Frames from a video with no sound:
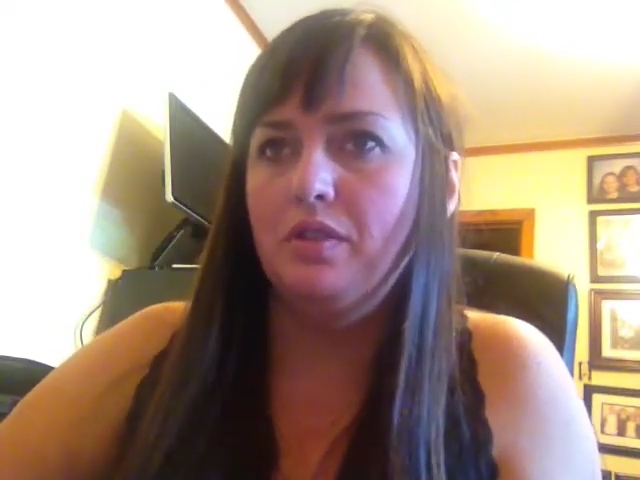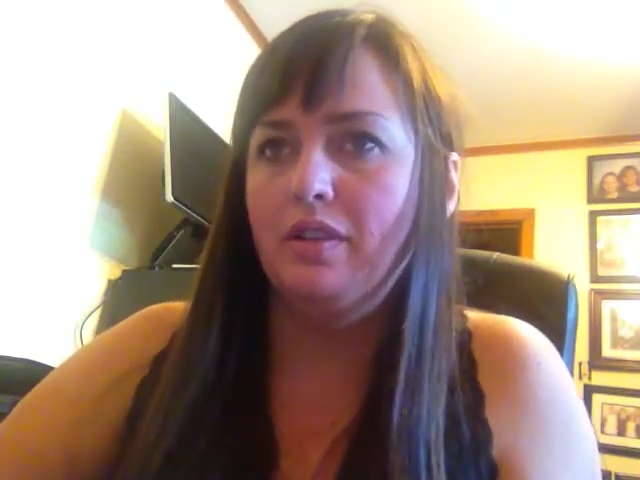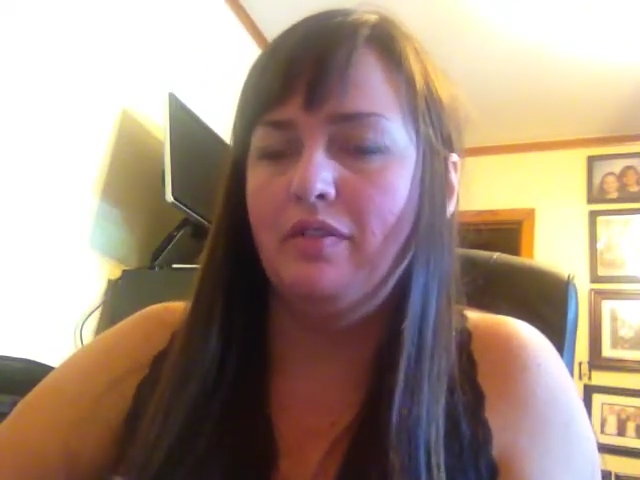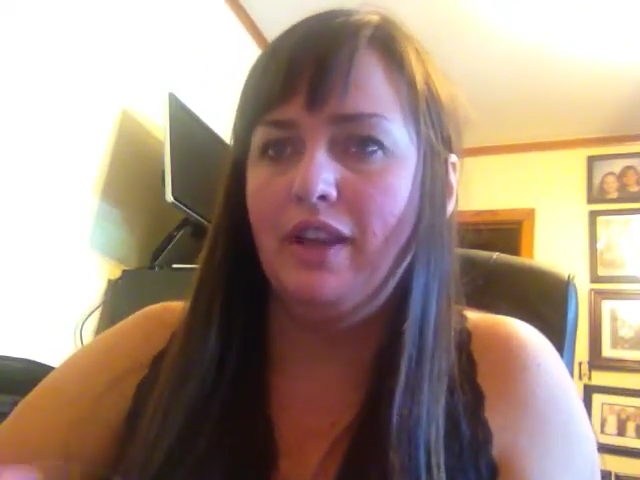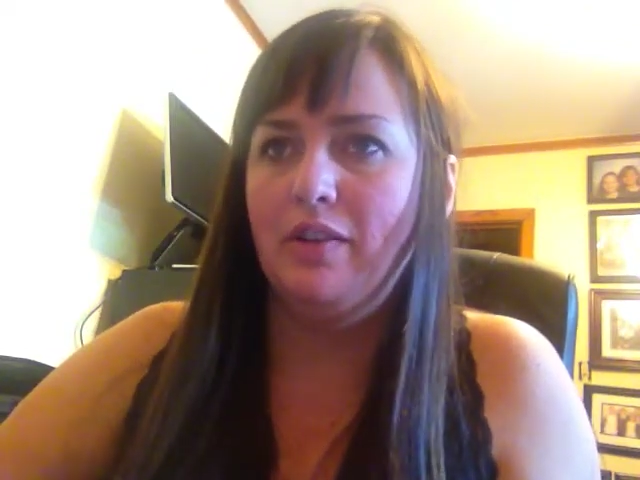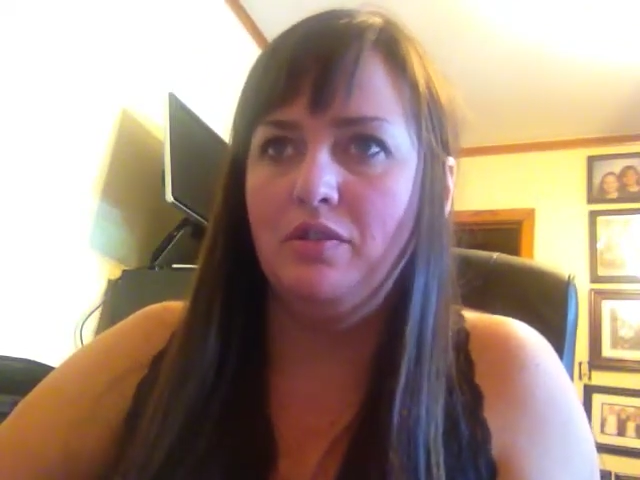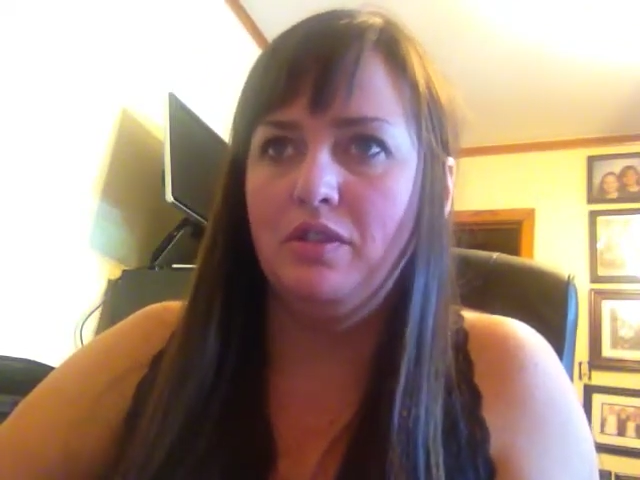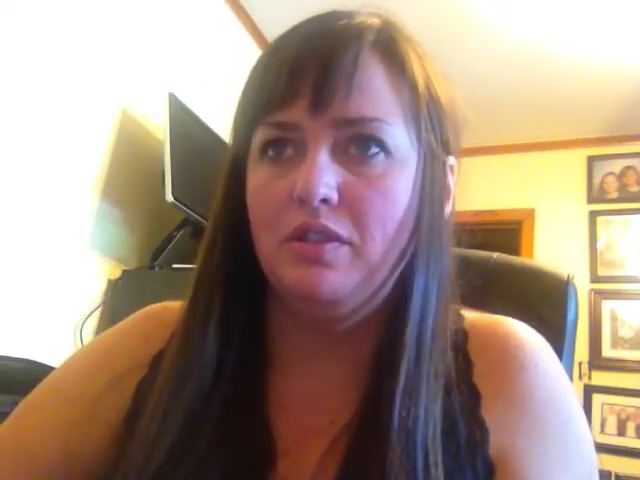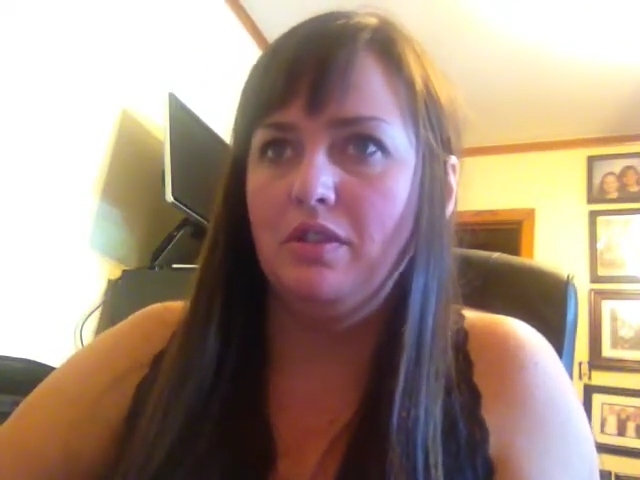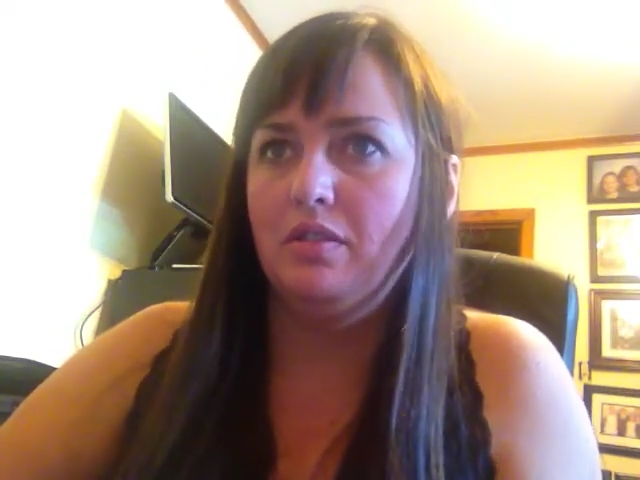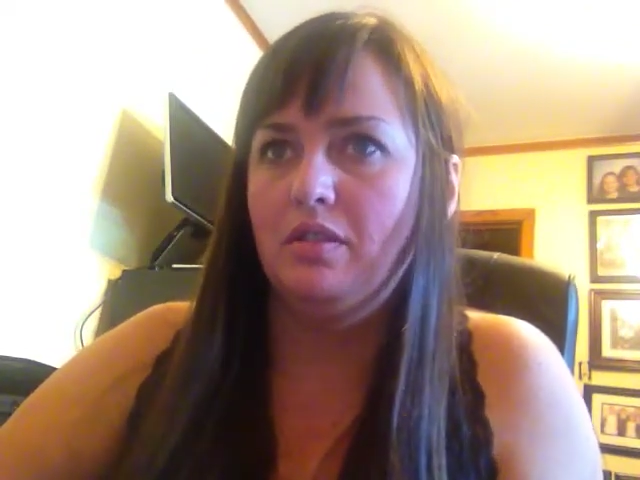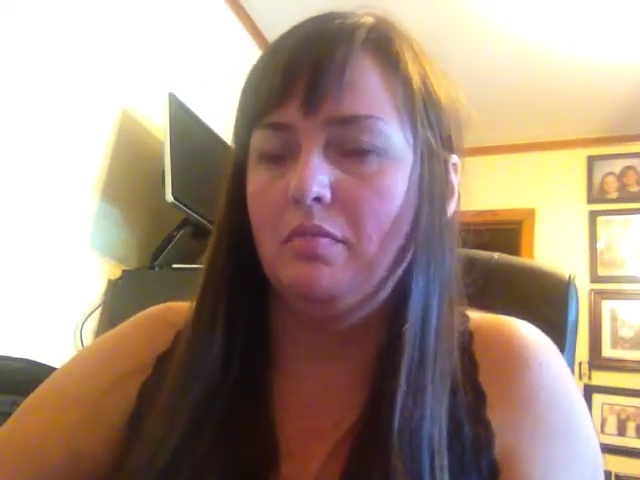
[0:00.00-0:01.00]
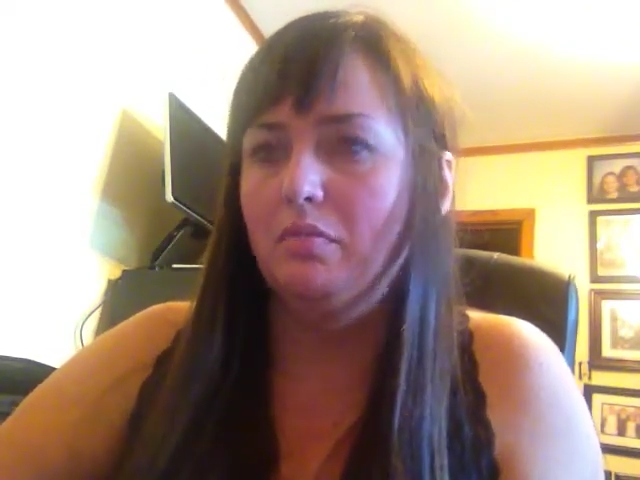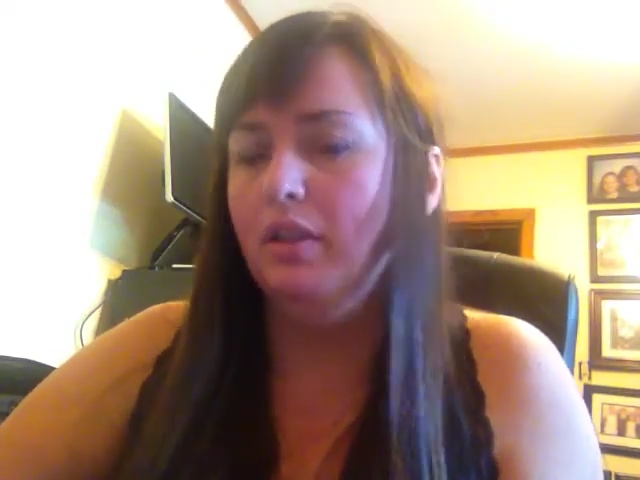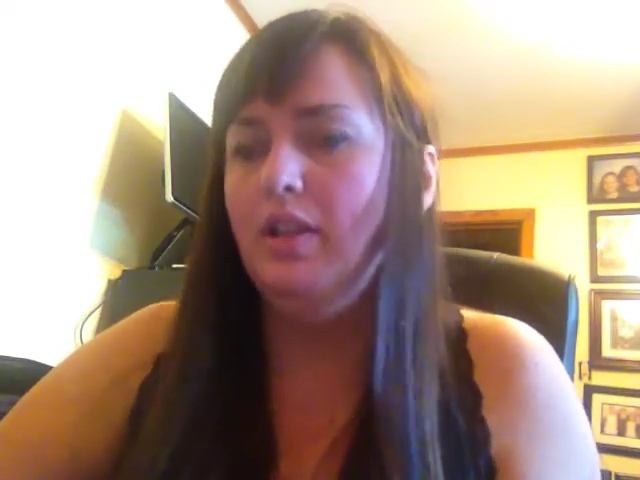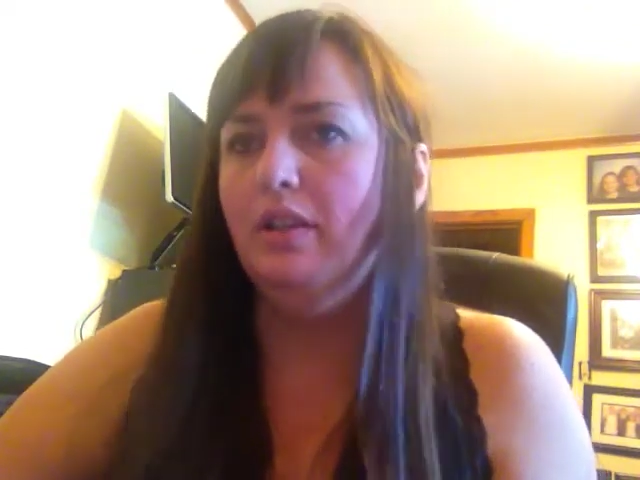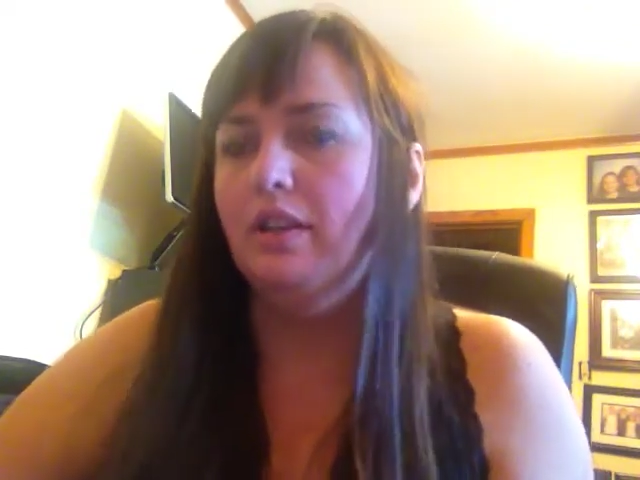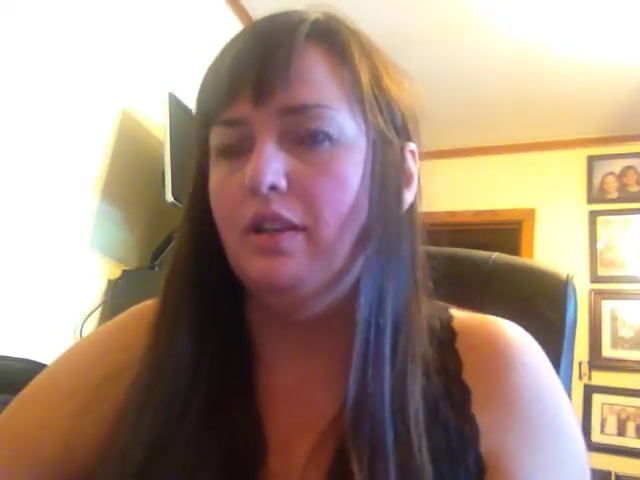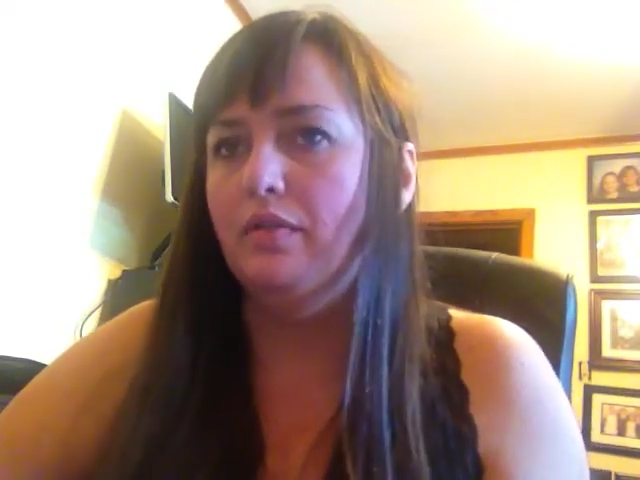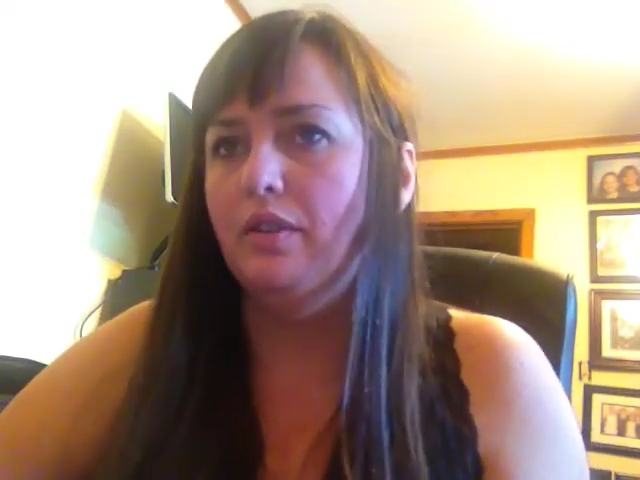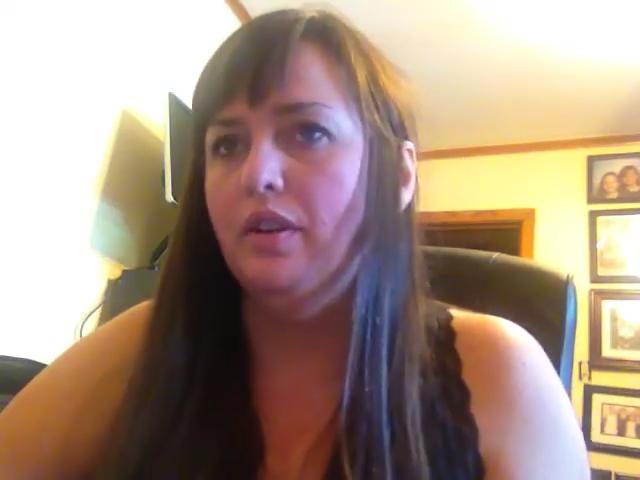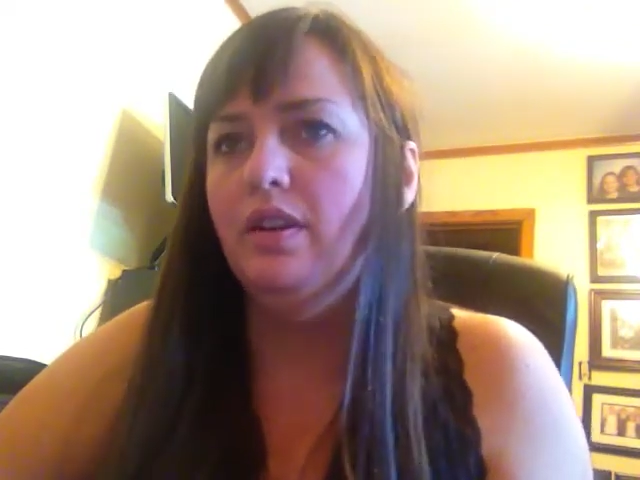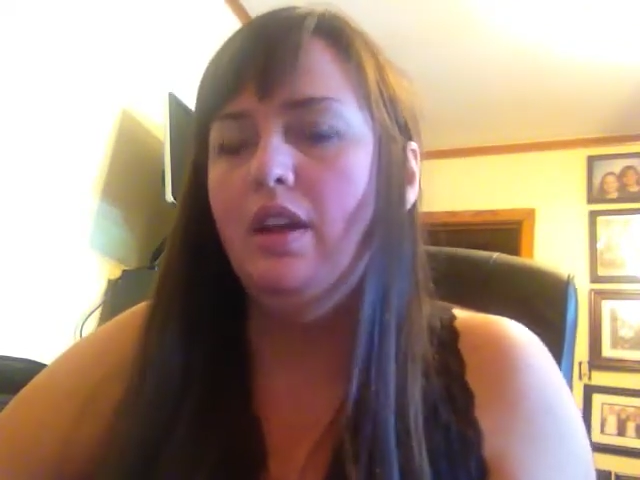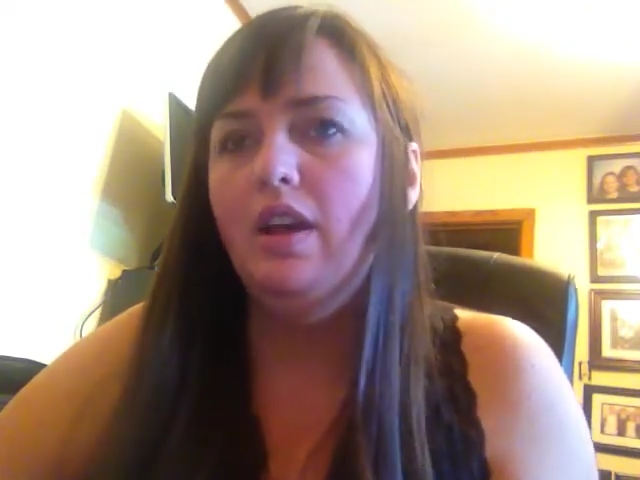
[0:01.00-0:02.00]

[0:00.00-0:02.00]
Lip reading: love language is completely different.